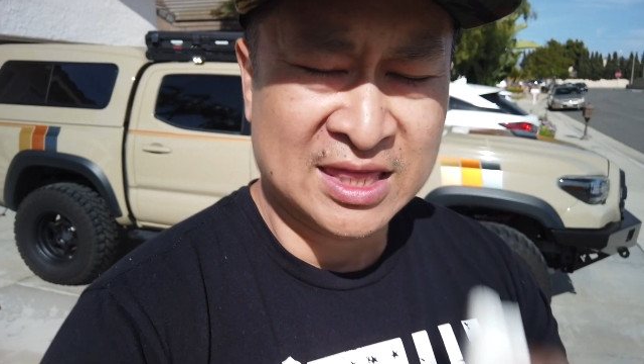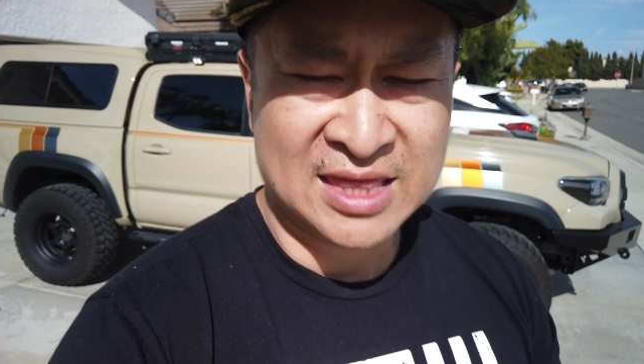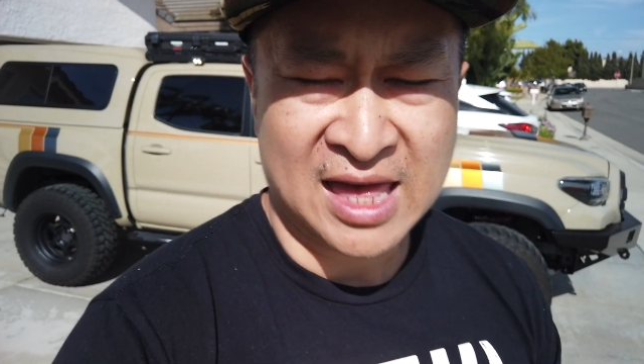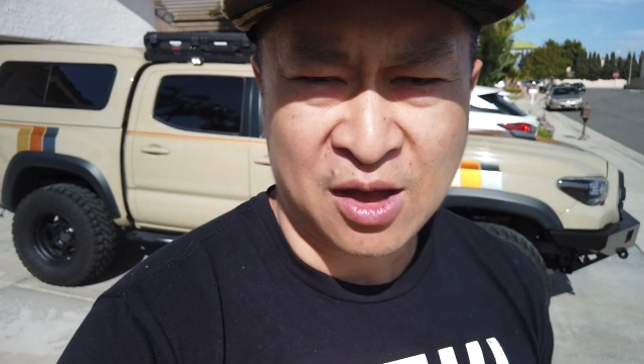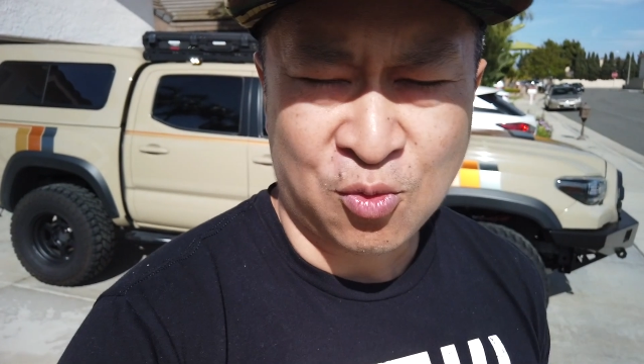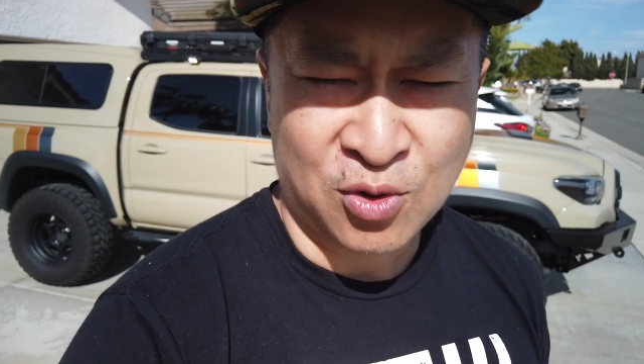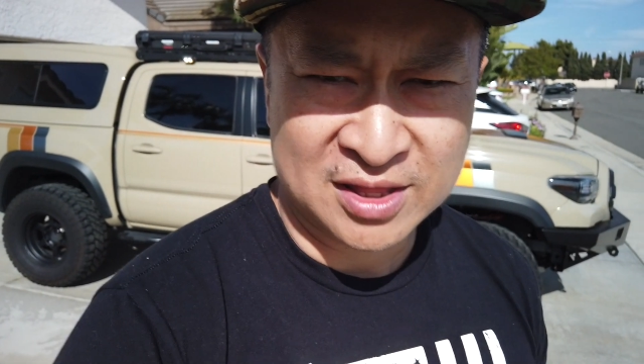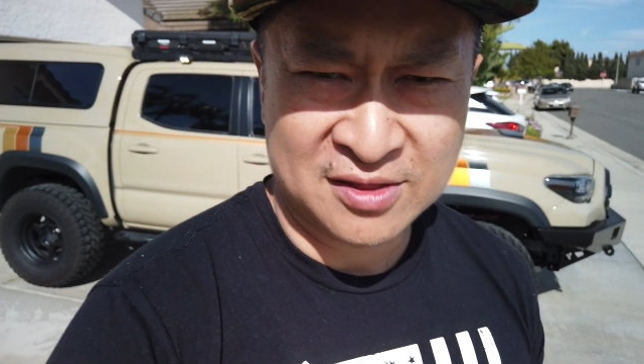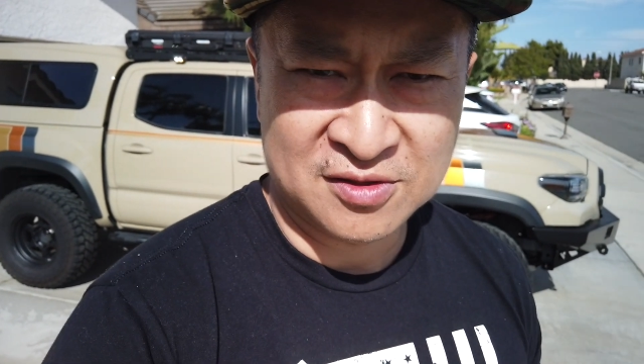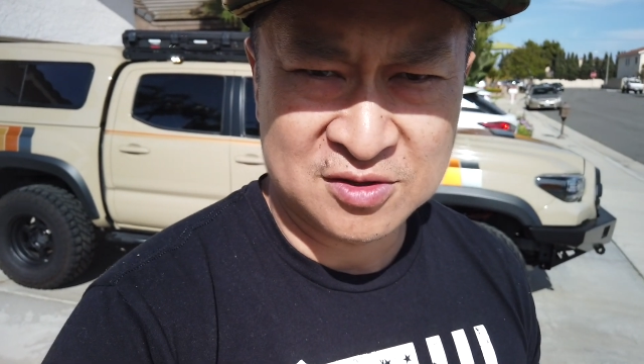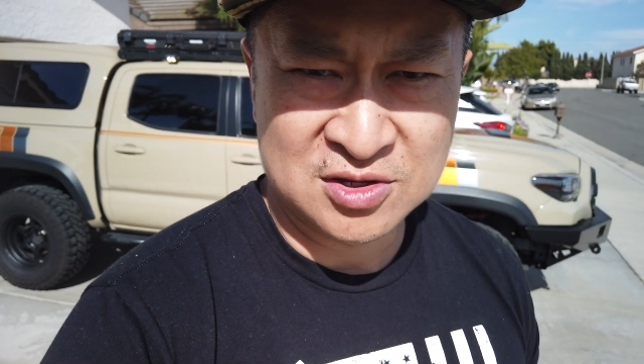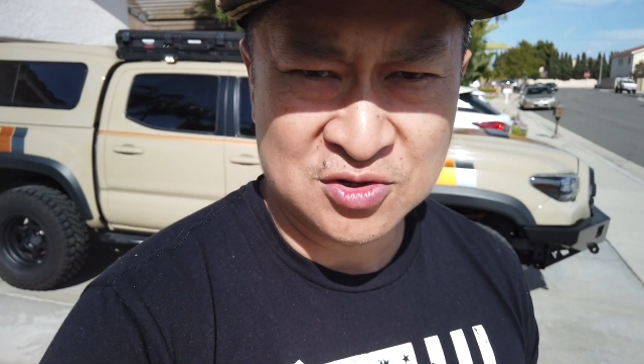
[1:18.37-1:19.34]
that I wanted
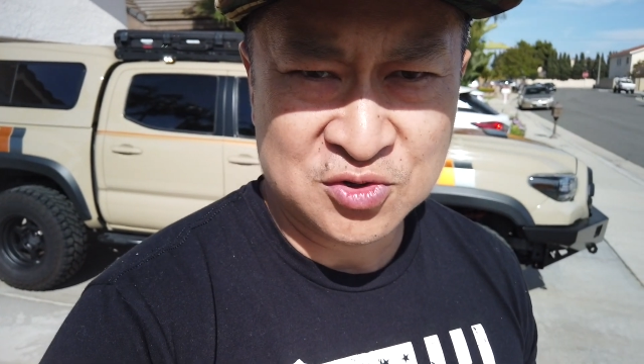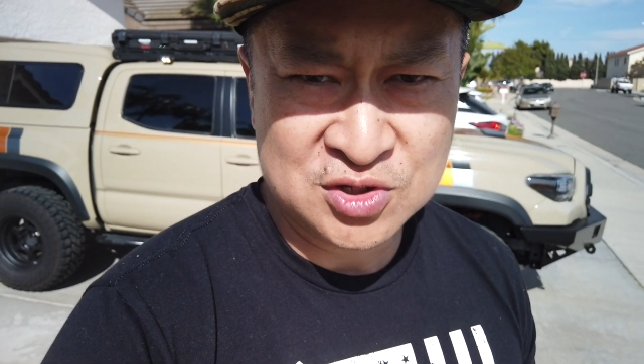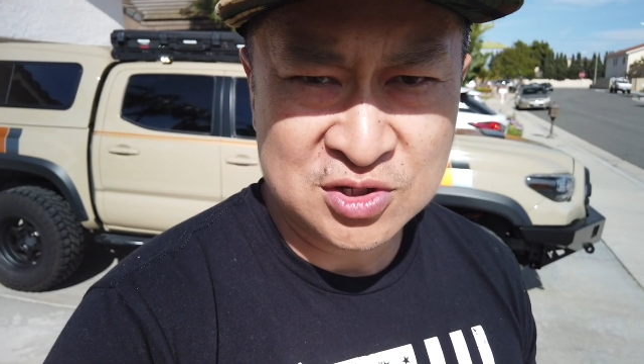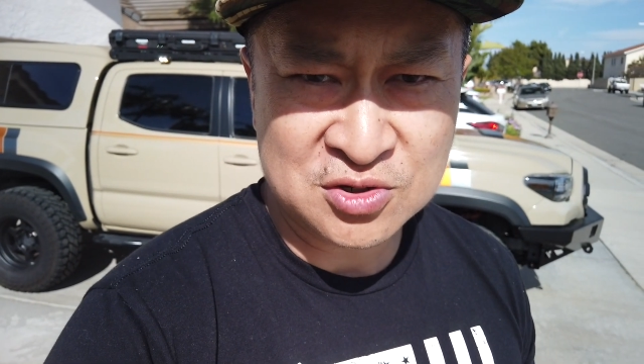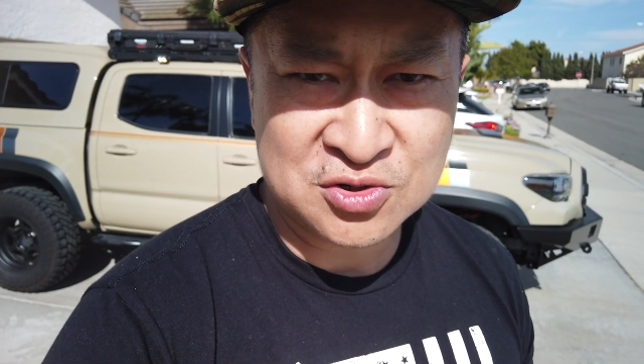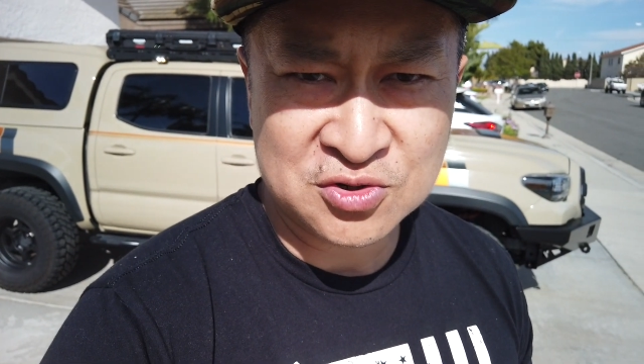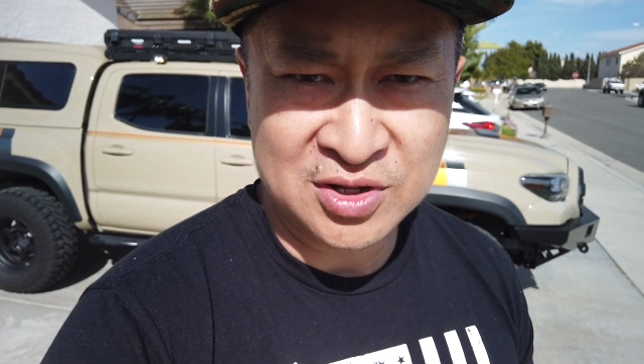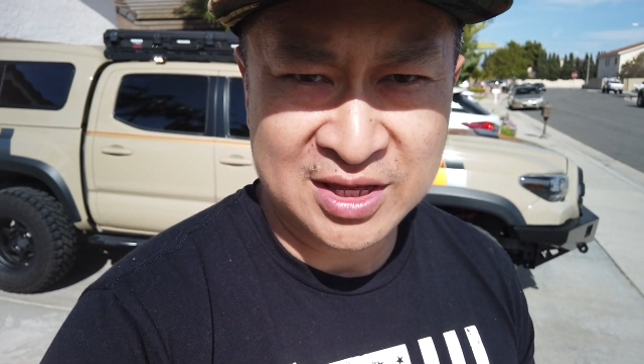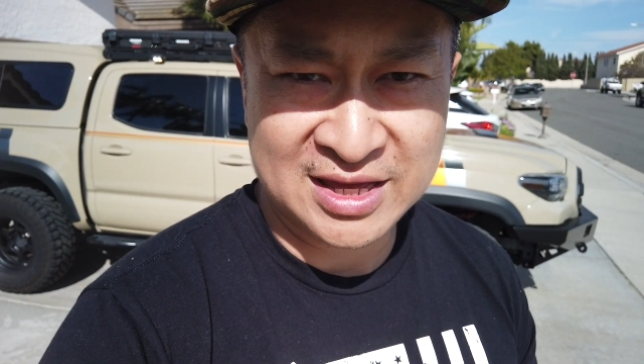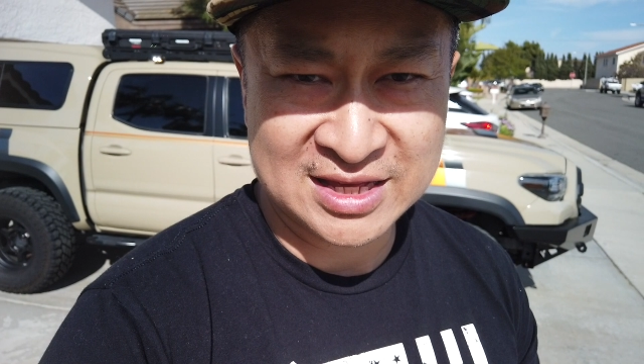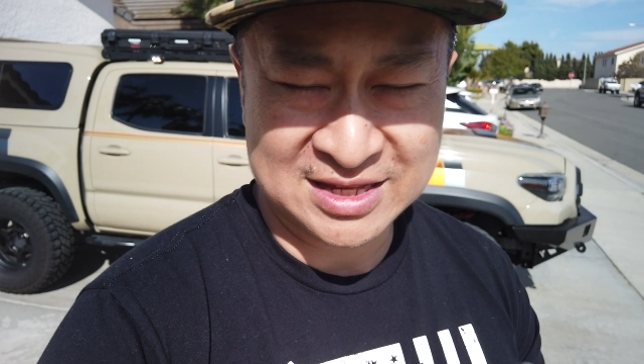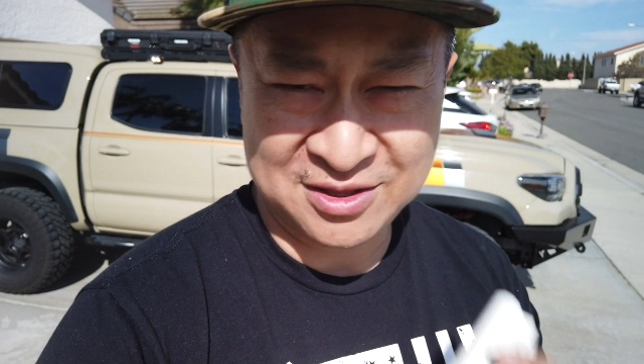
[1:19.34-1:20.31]
to do too
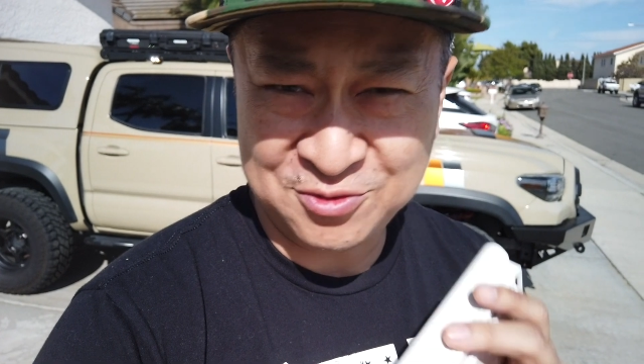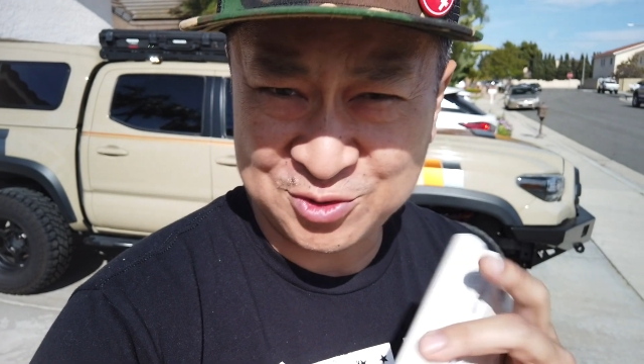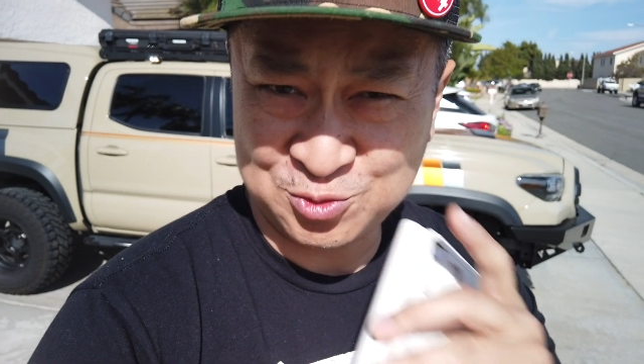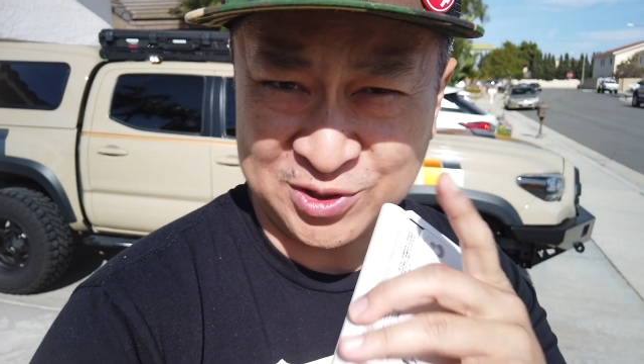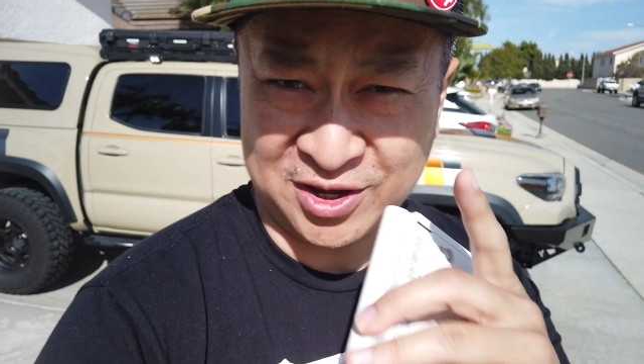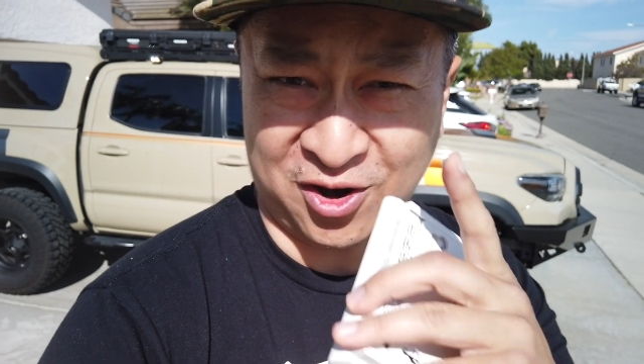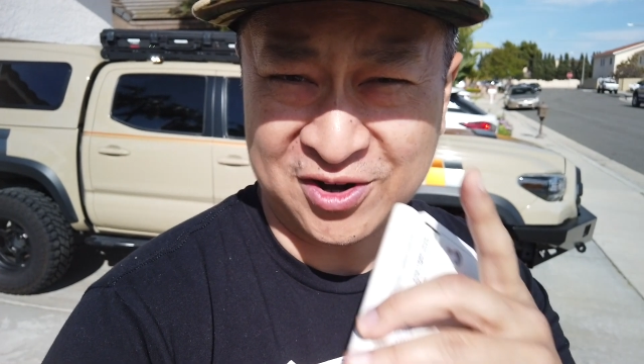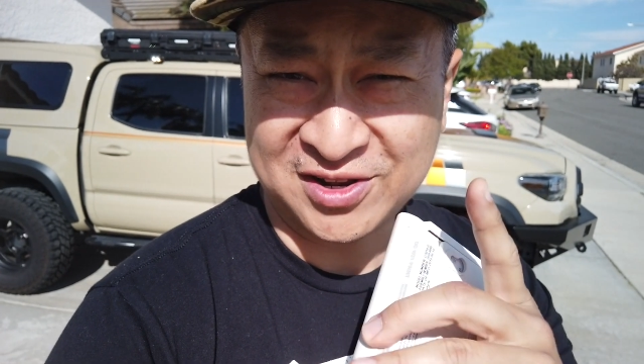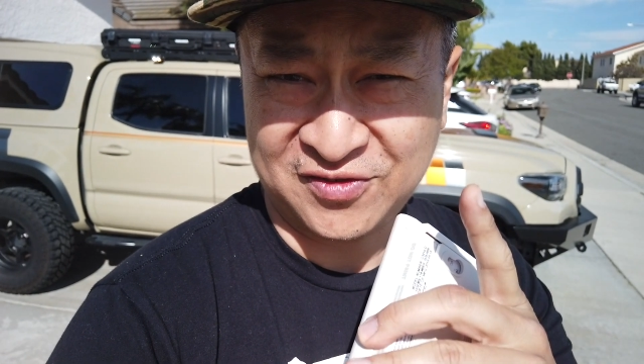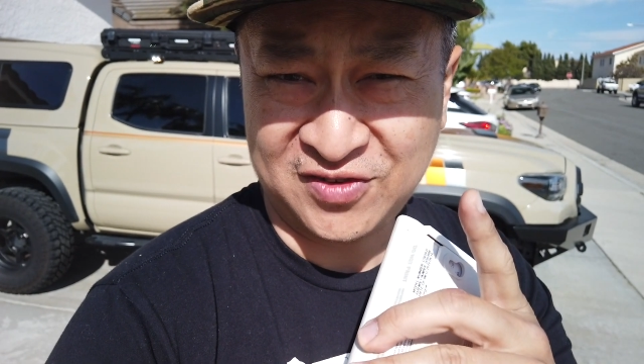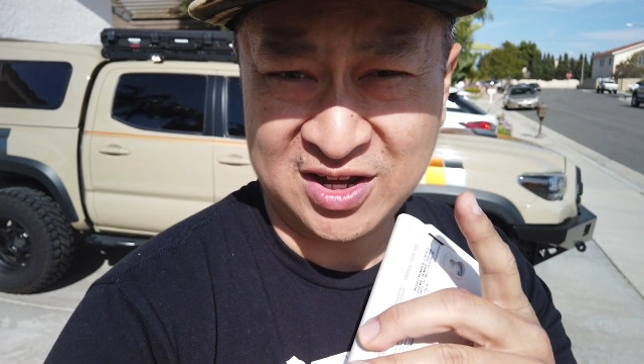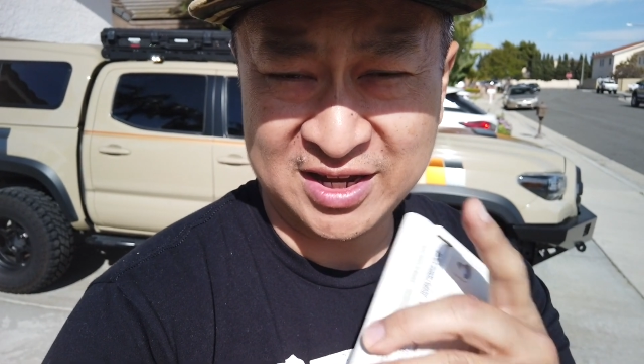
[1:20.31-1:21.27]
is, I know it's really hard
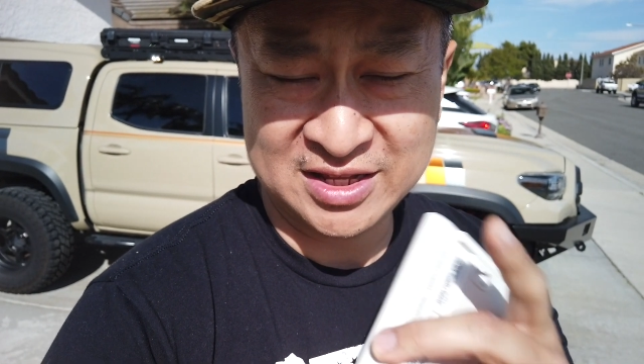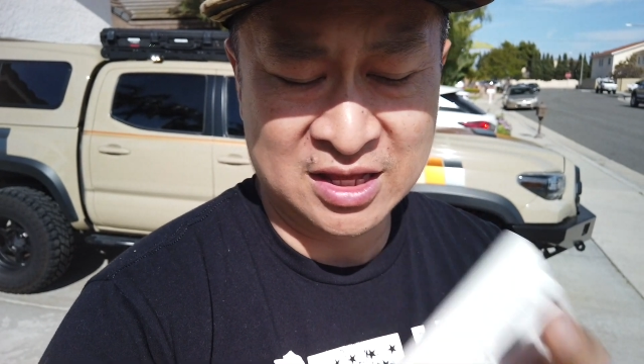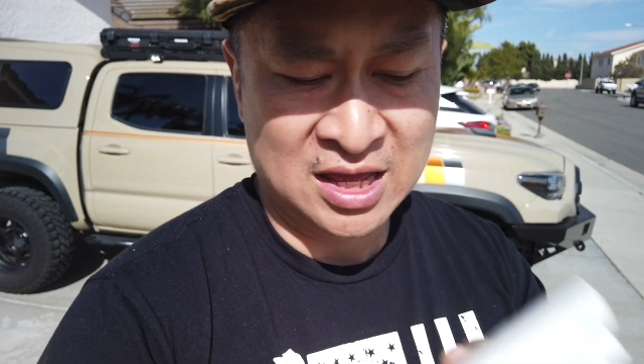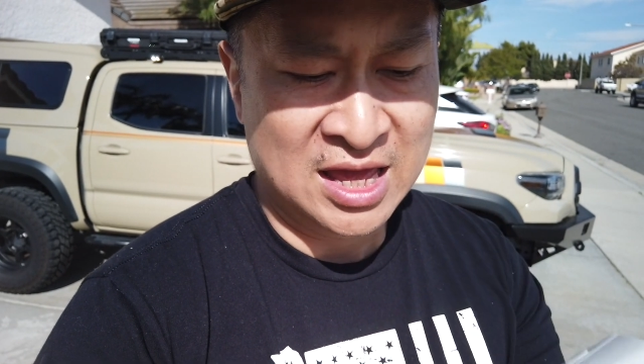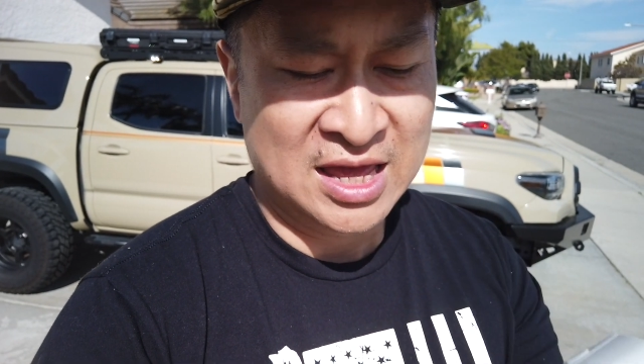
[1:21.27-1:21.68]
to find,